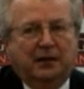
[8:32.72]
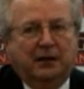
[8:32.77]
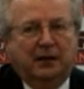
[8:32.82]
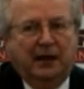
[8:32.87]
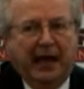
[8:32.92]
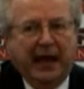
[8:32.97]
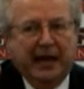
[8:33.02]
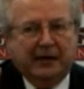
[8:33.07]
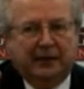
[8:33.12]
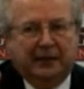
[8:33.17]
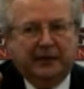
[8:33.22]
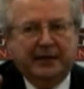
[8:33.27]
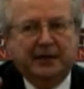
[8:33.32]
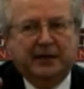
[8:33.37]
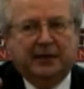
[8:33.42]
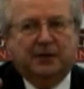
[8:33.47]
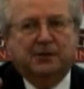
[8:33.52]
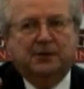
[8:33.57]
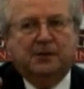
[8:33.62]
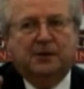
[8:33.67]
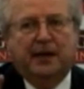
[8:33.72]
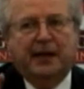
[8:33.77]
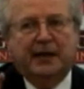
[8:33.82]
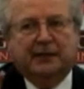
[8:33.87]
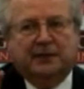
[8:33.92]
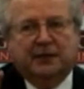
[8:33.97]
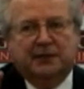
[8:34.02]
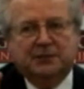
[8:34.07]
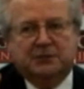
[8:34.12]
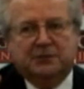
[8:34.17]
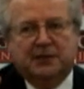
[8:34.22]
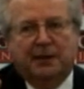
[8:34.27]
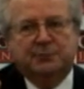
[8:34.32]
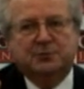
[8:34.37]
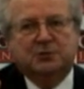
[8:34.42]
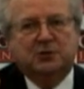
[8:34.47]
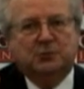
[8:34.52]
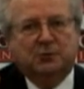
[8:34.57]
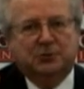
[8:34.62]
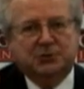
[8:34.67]
analytical and
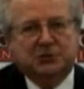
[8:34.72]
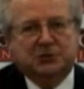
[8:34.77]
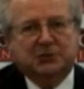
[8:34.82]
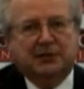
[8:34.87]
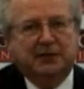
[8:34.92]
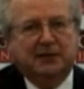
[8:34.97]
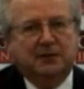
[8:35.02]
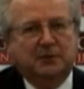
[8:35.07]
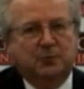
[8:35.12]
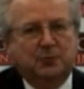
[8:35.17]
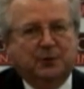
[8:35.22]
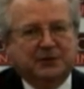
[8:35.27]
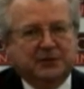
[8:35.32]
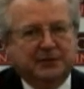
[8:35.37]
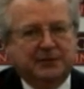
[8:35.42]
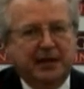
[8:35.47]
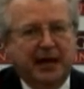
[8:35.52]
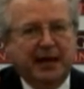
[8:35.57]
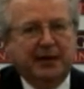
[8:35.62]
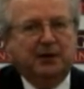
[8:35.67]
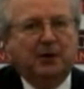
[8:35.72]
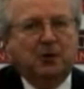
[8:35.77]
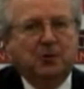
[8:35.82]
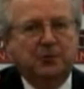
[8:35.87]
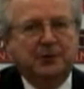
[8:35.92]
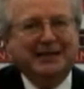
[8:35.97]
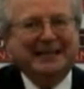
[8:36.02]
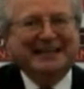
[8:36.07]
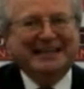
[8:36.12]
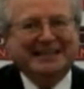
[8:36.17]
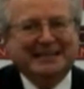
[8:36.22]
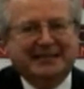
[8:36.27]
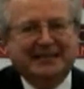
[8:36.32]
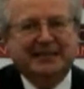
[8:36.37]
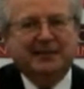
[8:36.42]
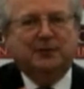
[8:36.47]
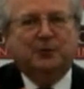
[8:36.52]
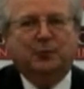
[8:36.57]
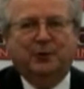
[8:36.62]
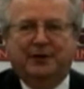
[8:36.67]
conceptual skill, which not only can
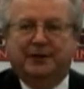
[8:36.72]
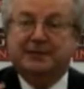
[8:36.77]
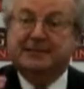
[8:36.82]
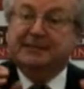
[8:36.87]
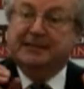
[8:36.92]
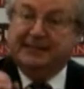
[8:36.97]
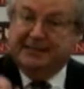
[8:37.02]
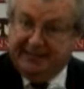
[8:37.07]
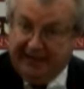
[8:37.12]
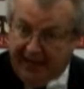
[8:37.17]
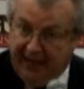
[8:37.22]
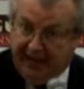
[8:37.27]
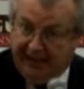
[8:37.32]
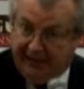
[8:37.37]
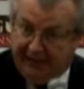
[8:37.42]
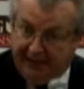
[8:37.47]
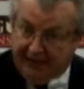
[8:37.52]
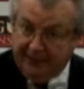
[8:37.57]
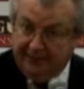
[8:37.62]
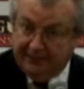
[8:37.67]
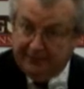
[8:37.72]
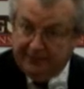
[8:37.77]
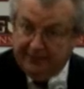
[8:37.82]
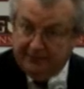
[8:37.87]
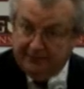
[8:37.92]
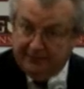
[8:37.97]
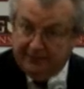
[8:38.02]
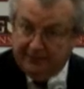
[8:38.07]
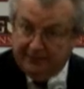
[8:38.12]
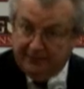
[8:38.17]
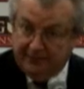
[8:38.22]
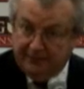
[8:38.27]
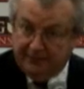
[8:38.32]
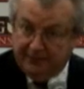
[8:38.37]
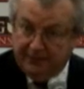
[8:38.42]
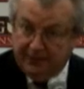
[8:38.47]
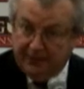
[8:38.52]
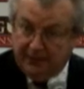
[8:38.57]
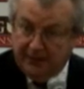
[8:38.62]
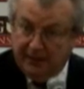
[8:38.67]
deal with today,
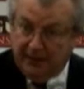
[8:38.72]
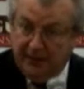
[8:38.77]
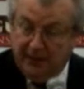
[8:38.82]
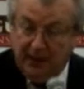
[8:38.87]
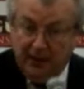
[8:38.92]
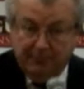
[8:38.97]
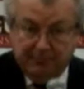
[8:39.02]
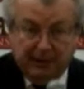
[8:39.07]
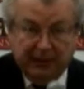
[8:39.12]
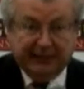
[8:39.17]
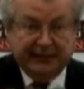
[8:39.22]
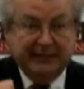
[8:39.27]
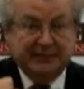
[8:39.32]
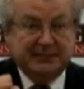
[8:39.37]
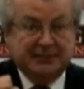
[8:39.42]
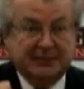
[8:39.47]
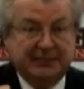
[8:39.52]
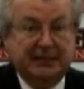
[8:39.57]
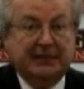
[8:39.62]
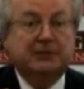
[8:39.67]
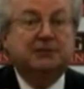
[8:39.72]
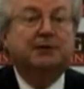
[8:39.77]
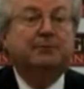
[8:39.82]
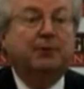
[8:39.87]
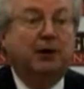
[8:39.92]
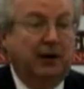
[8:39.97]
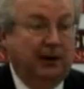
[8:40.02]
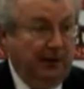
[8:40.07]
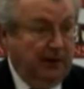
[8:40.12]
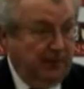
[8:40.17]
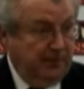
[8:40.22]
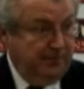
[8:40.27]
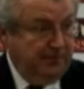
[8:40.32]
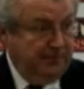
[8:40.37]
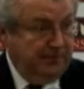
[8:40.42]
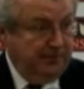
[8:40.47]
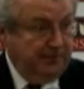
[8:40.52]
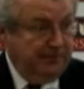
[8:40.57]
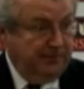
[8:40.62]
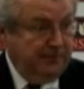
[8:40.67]
but can see tomorrow,
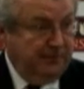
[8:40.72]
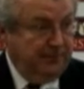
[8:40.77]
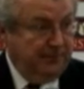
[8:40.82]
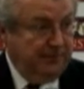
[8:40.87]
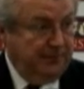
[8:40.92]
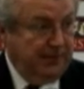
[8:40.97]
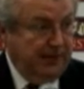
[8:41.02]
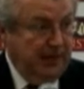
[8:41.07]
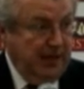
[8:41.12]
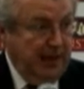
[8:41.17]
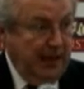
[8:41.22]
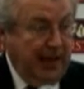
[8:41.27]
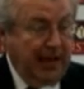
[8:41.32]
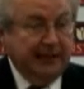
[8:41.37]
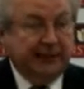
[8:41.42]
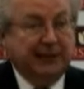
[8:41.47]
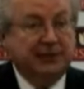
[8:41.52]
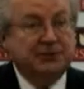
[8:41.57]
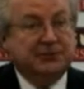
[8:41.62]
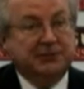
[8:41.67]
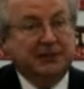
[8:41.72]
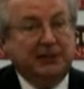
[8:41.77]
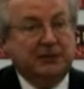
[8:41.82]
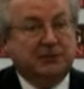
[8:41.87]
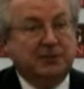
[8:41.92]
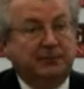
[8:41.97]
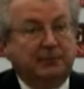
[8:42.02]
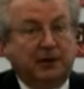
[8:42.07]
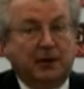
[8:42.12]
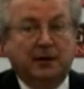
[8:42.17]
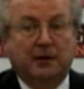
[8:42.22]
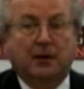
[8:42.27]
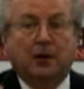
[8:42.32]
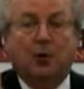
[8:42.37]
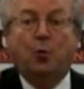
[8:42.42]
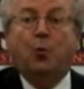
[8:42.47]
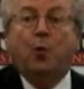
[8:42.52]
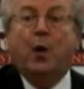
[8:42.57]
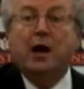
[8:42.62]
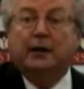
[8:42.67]
and can see
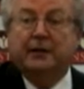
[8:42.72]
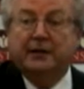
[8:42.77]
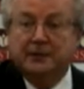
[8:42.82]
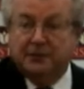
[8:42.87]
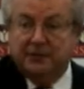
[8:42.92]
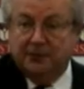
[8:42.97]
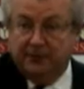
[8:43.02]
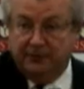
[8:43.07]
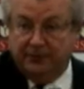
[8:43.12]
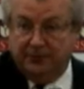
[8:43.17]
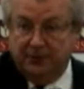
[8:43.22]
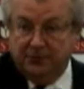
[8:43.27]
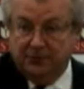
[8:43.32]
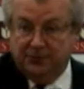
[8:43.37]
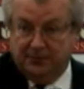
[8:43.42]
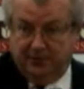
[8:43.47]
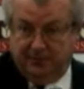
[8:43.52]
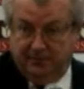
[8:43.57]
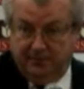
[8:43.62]
tomorrow well into the future.